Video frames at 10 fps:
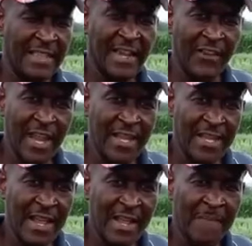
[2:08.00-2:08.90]
the grain,
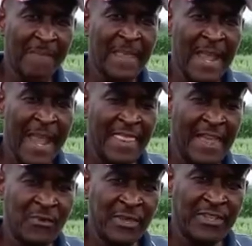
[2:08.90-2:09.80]
and
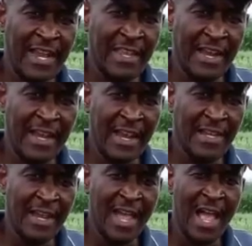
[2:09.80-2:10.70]
then we'll take the
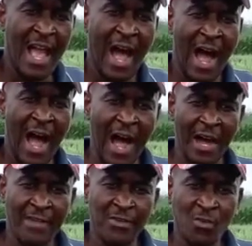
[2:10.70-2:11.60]
grain
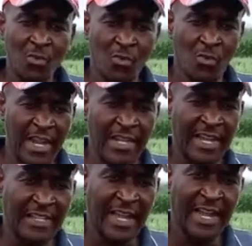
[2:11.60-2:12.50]
to
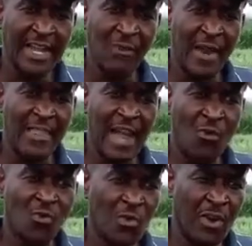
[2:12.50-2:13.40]
Intertech, where they are
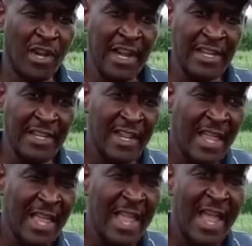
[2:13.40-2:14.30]
going to grade it
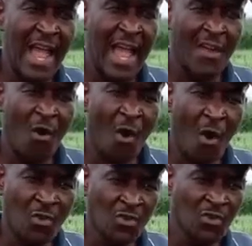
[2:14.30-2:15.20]
and
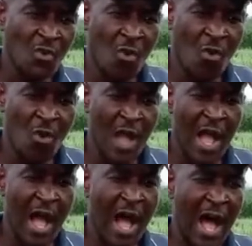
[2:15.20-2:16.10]
also
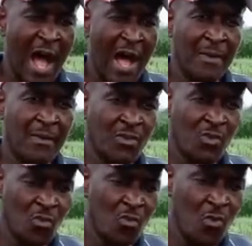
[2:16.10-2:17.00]

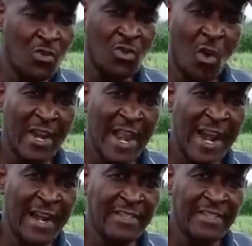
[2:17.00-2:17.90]
do dawn
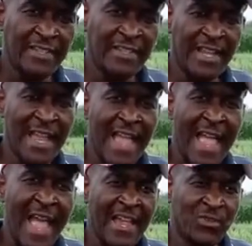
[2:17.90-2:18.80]
analysis,
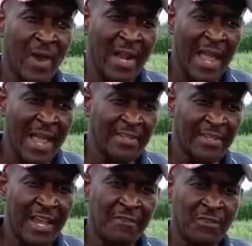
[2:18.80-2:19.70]
as well as
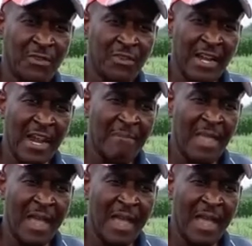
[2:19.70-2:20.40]
Fusarium